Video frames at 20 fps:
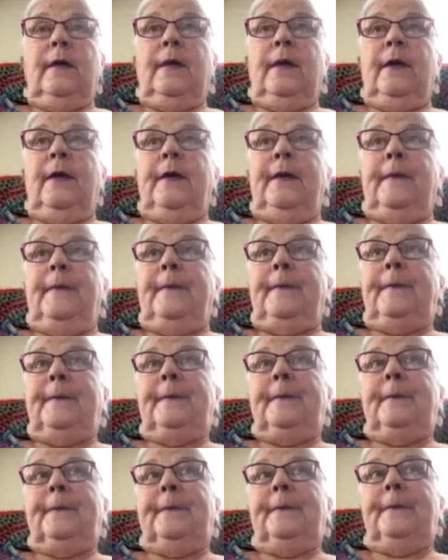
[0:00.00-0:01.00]

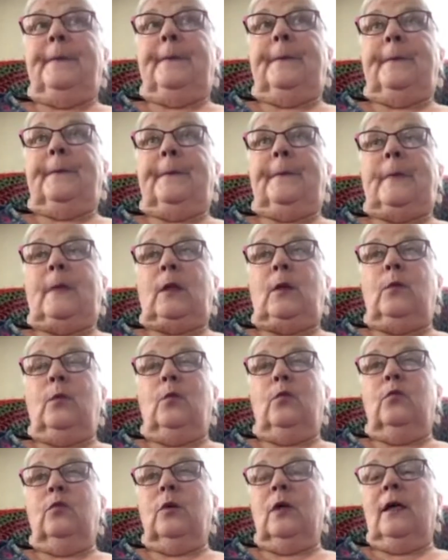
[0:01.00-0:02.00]

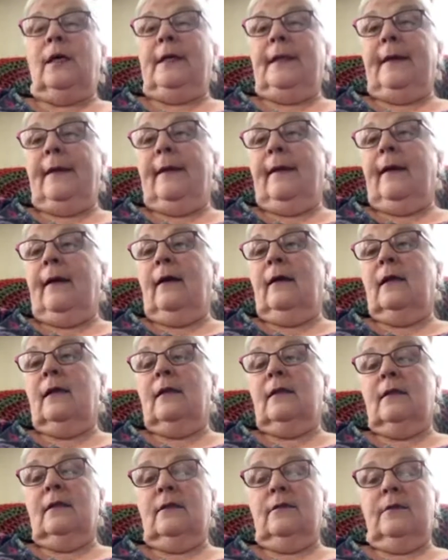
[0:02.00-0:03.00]

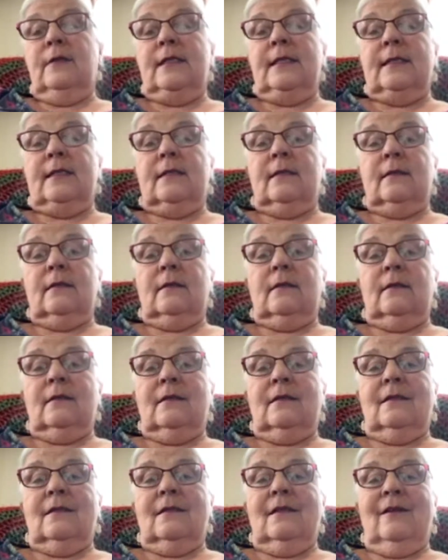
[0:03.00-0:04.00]

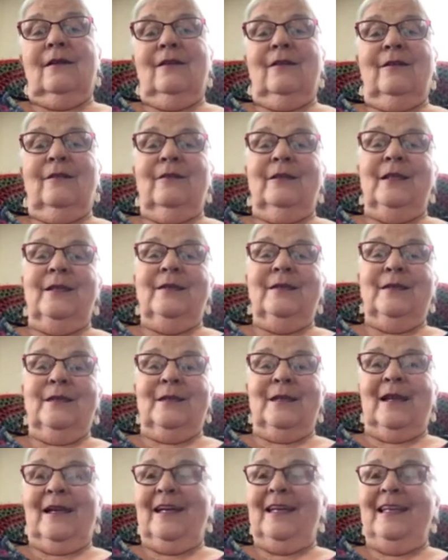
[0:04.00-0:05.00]
You're
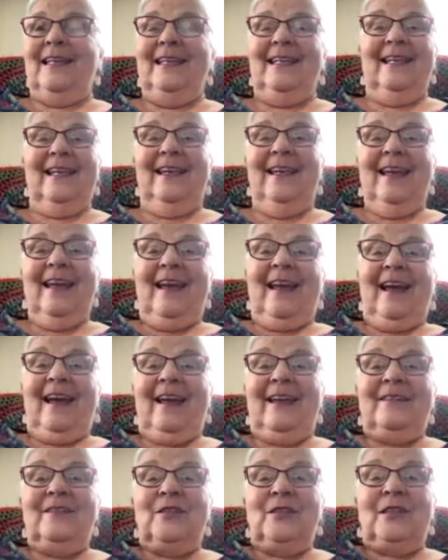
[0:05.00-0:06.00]
shy.
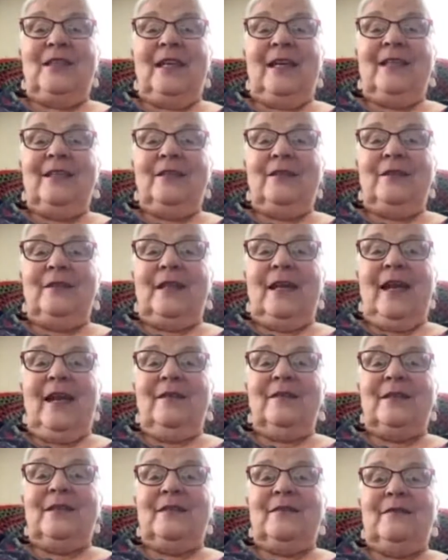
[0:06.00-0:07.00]
I don't know
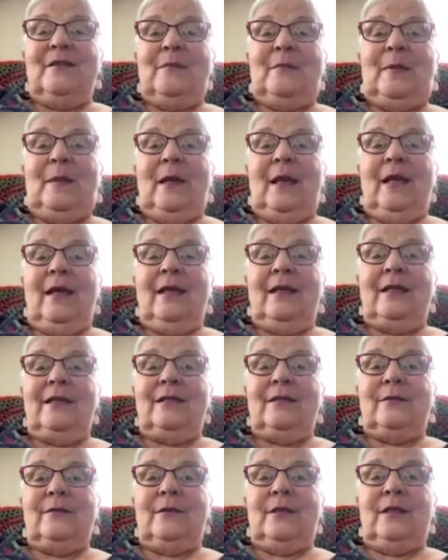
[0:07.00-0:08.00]
how to reply
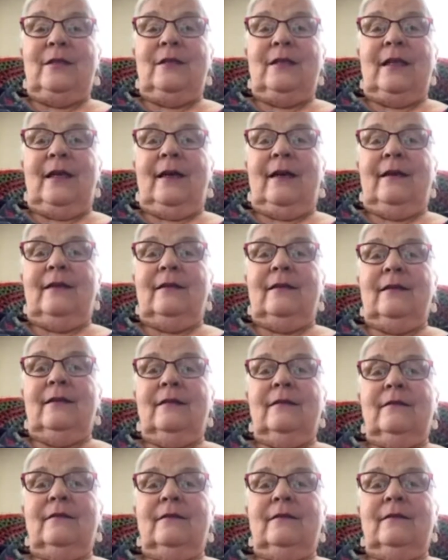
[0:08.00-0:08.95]
to you, Anne.